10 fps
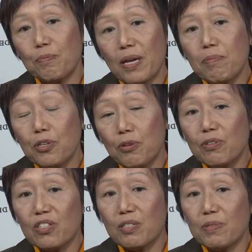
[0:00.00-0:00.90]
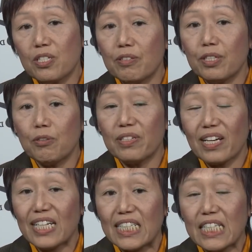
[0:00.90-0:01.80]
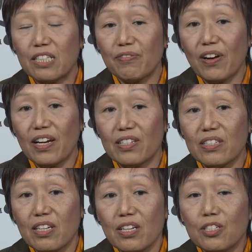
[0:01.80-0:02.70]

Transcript: be able to use this material with identifiers.